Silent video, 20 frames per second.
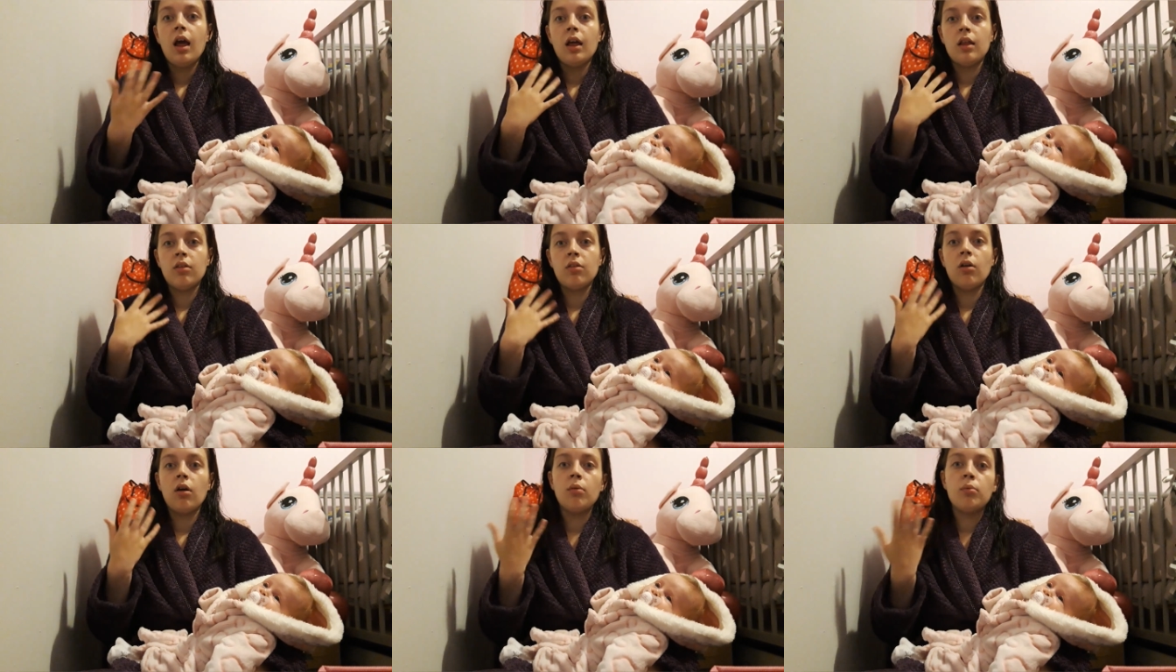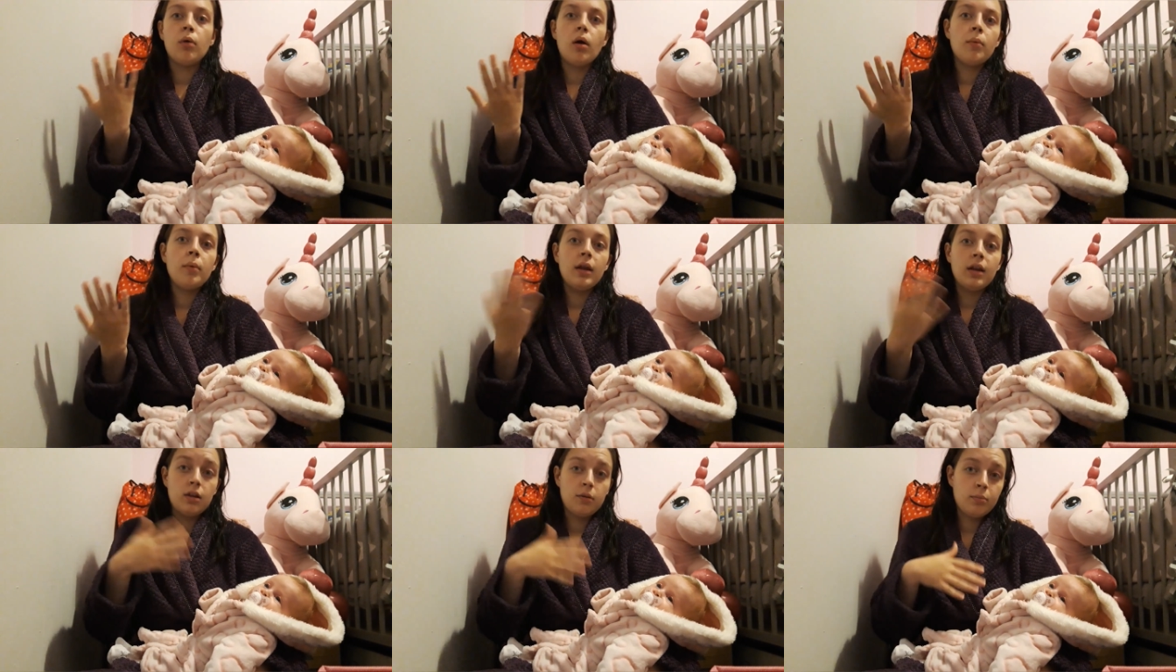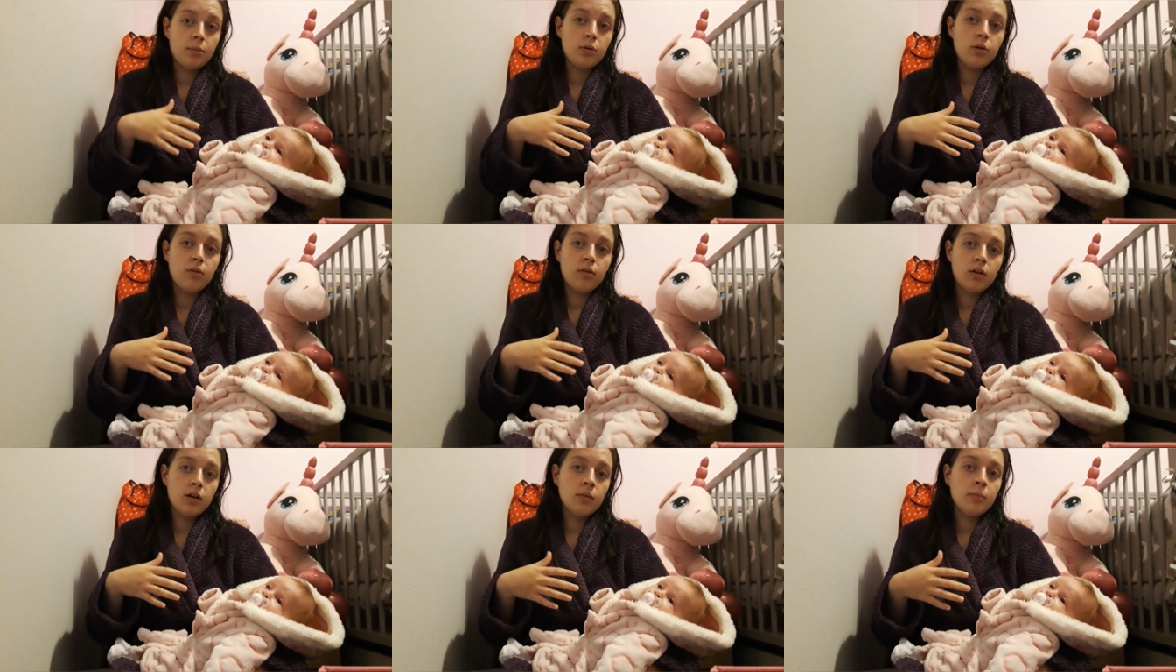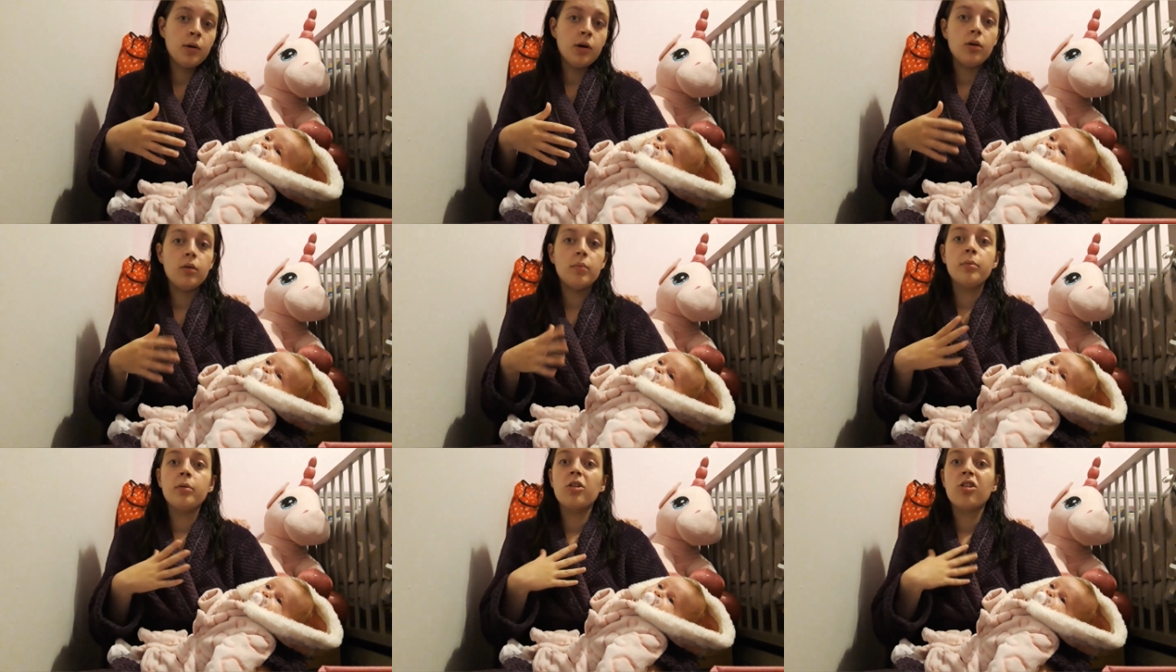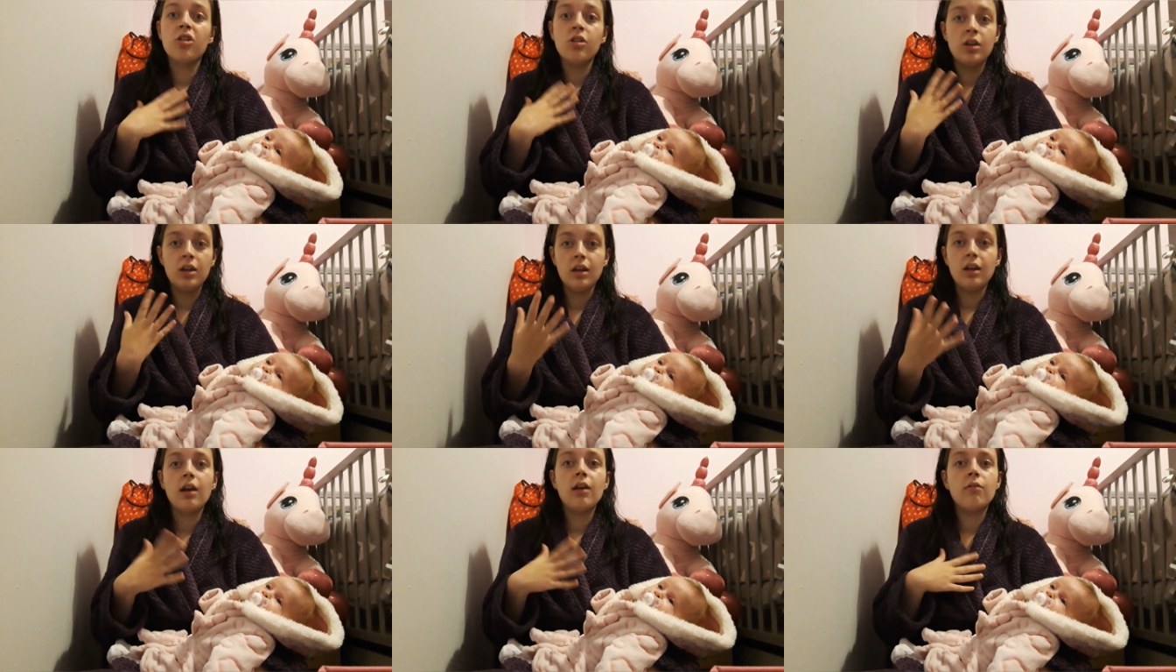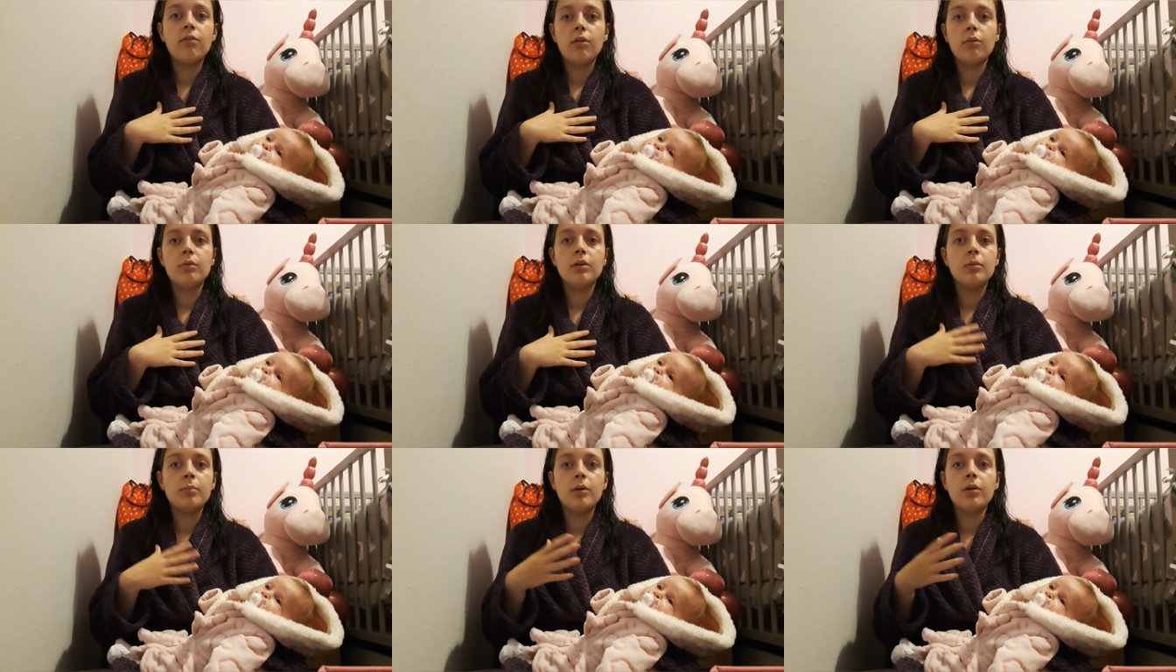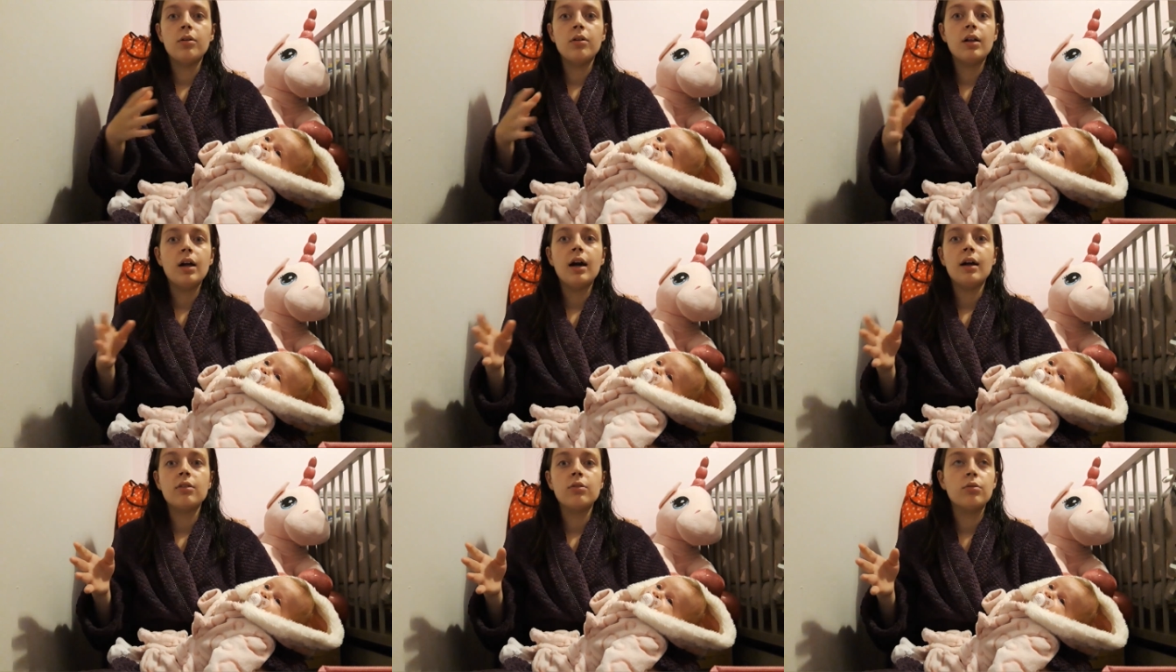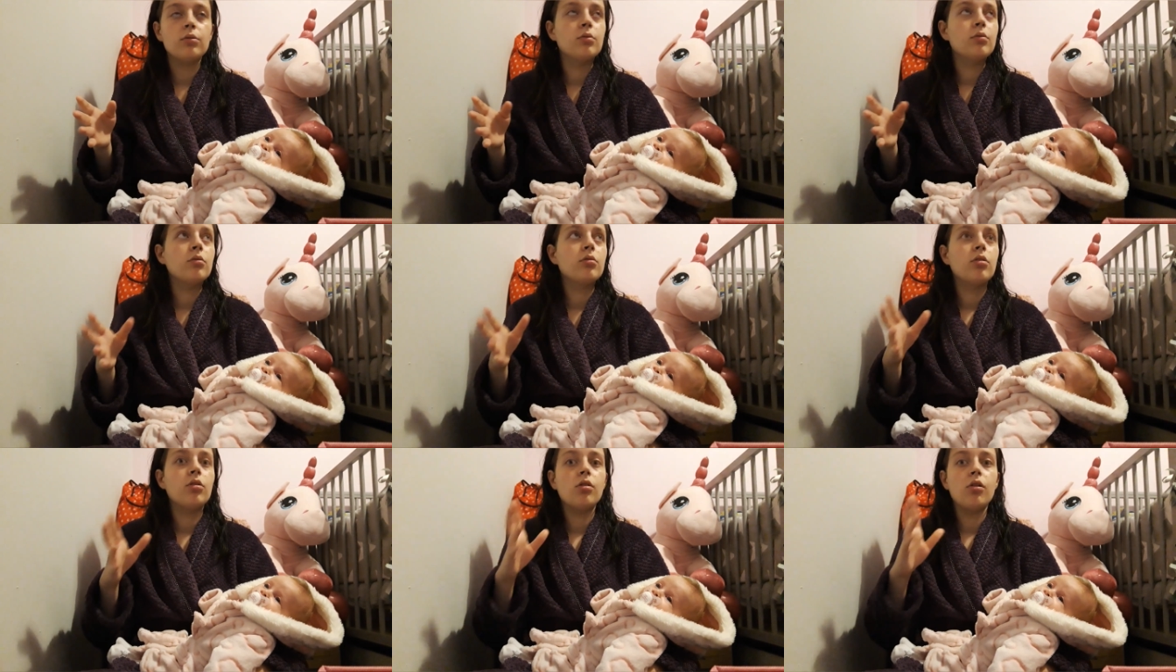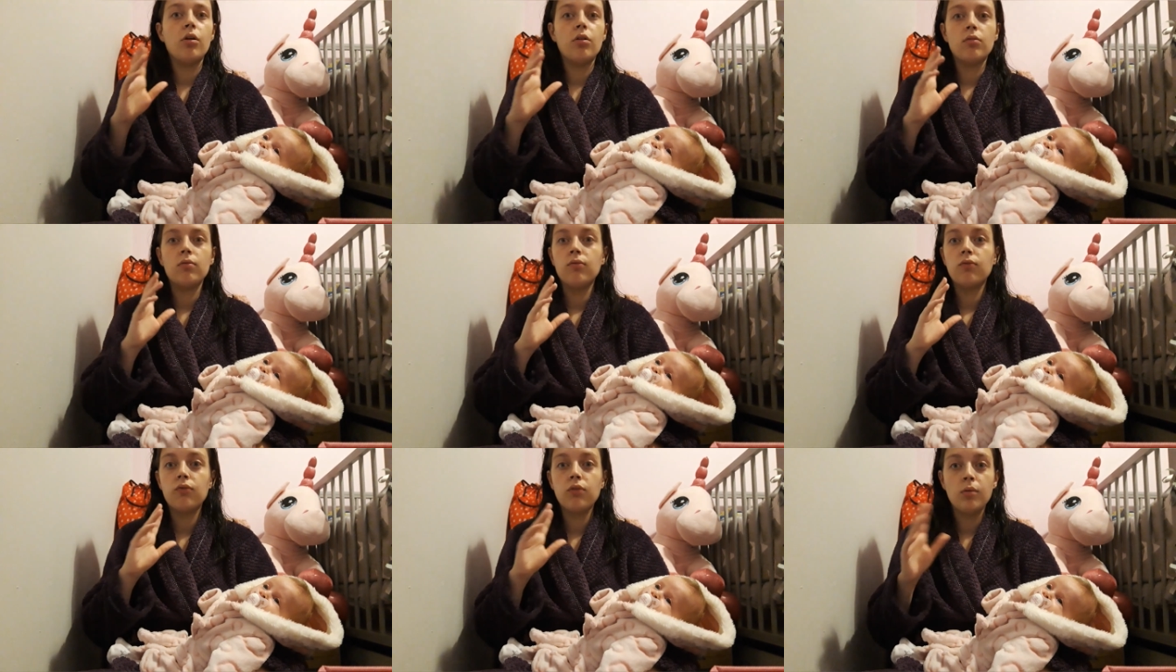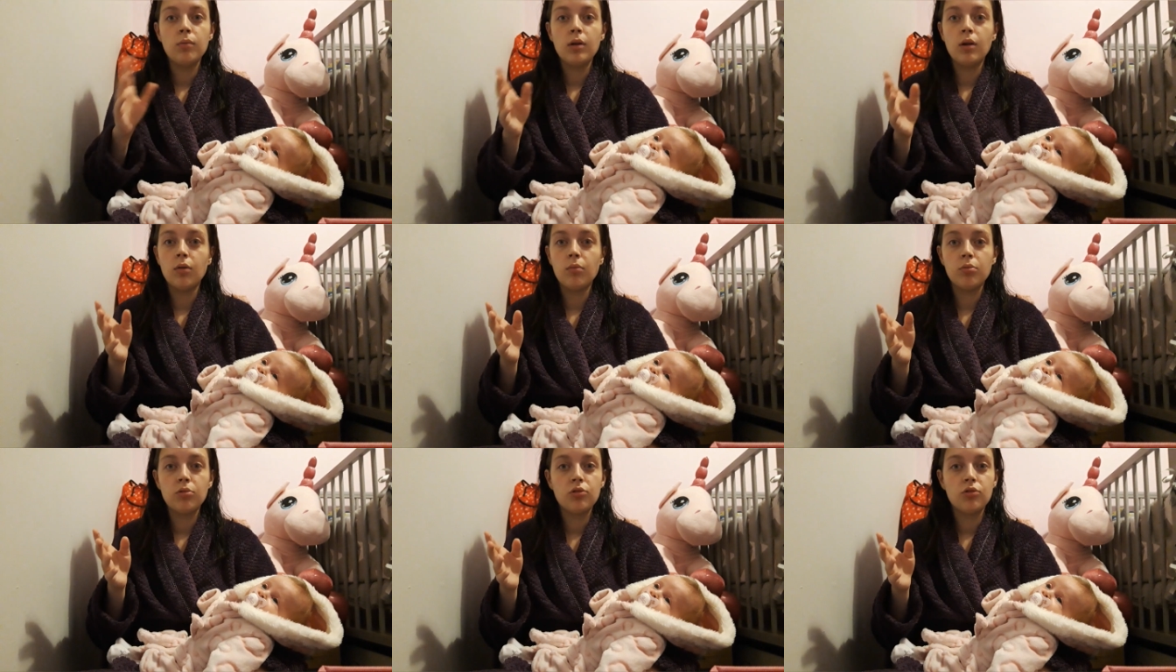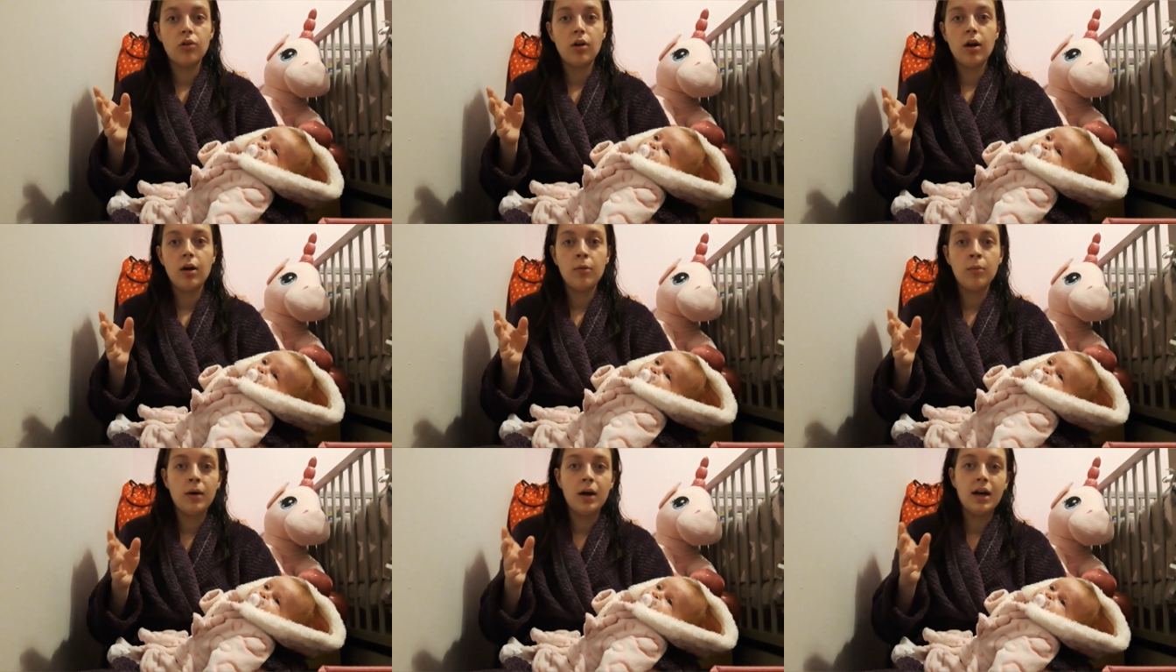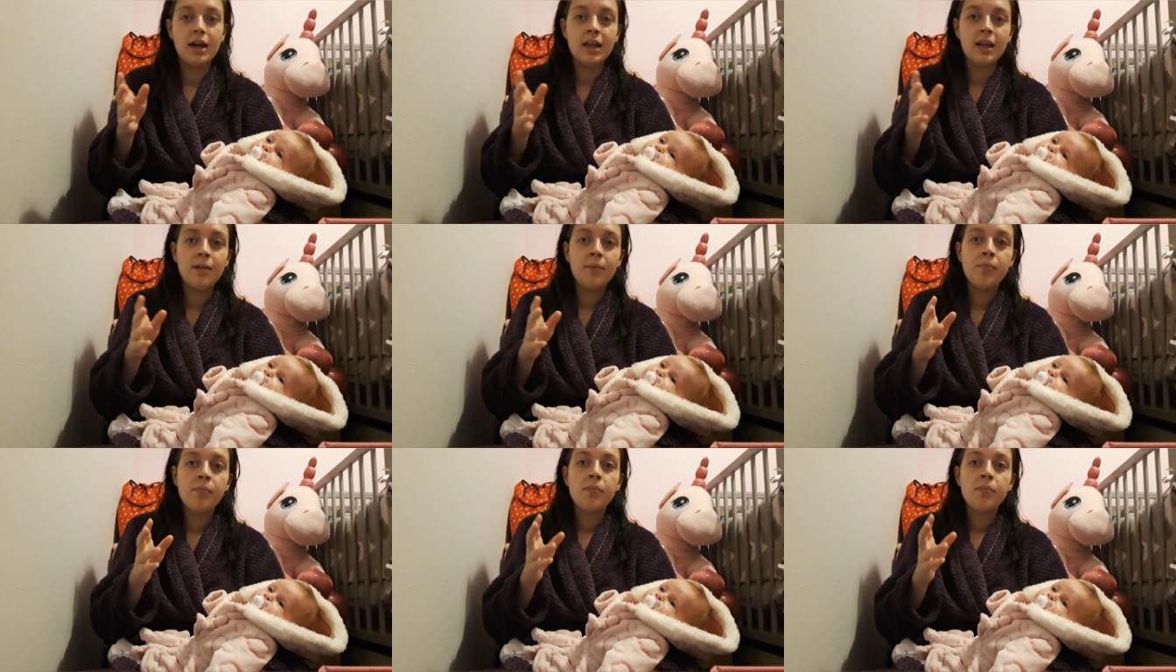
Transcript: So I went to put her on the bottle, but she didn't agree with the bottle at all. She like threw it up straight away,